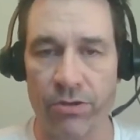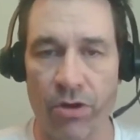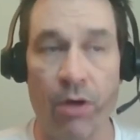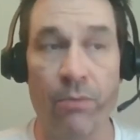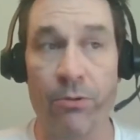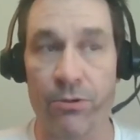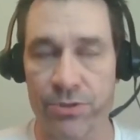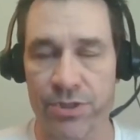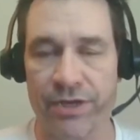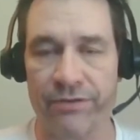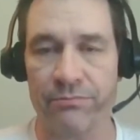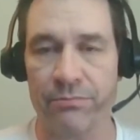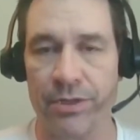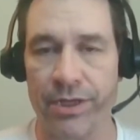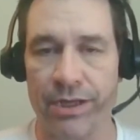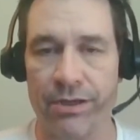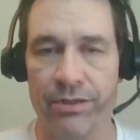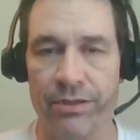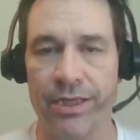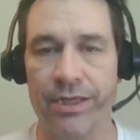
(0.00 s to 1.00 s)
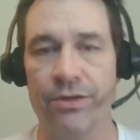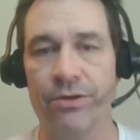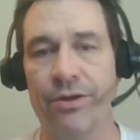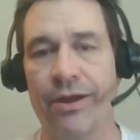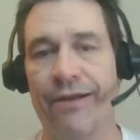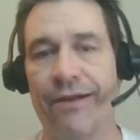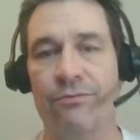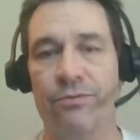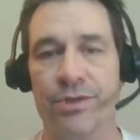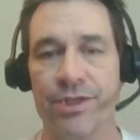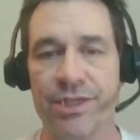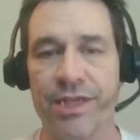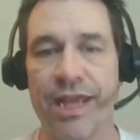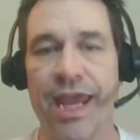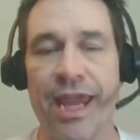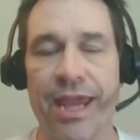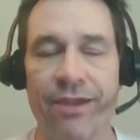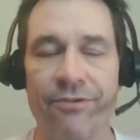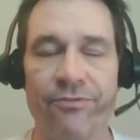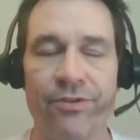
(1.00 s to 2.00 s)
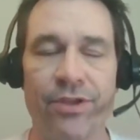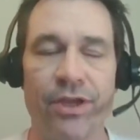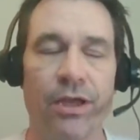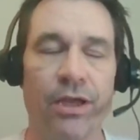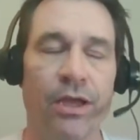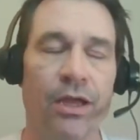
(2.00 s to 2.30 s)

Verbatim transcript: almost everybody on the aircraft was saved